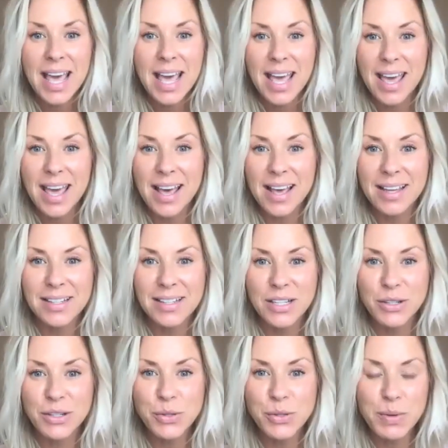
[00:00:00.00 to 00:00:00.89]
And
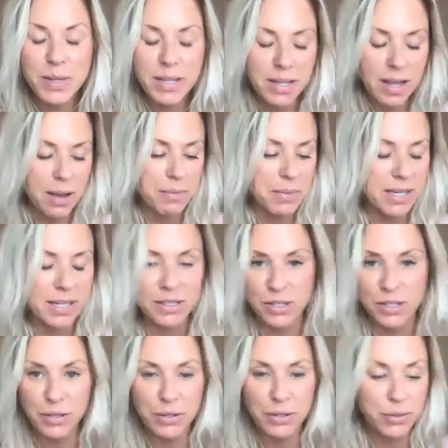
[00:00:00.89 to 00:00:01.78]
here's what I'm going to
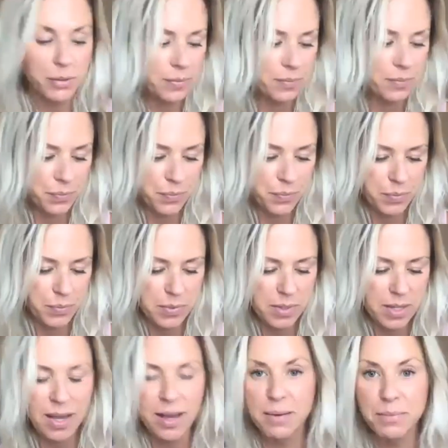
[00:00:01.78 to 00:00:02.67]
do.
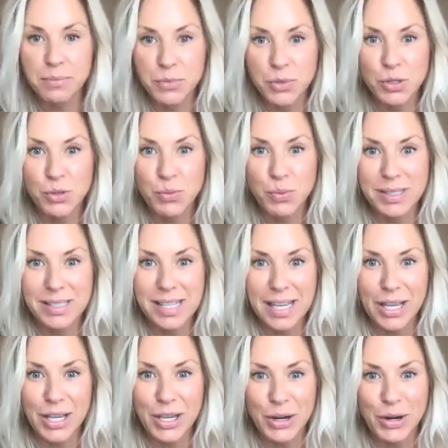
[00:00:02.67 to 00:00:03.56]
Just one
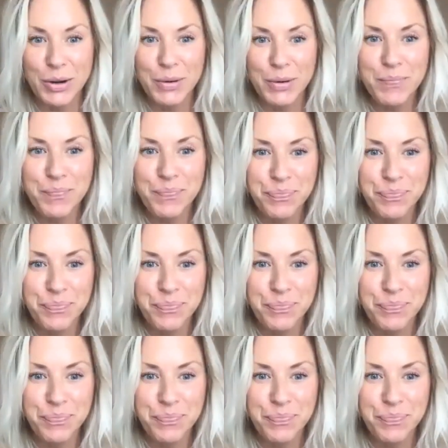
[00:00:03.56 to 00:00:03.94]
second here.